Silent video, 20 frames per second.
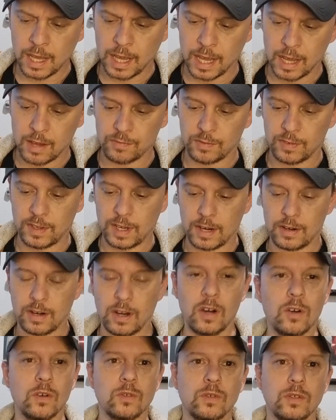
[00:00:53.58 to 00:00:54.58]
have their
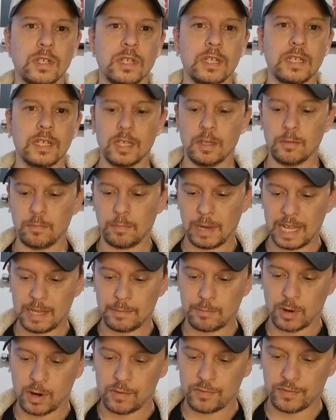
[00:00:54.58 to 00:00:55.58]
own uh,
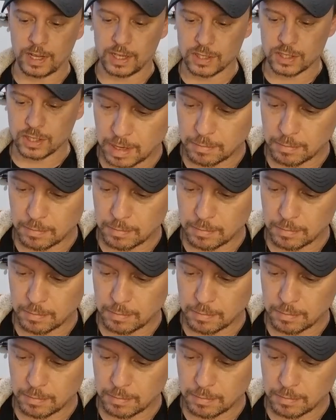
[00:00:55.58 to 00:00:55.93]
blade profiles.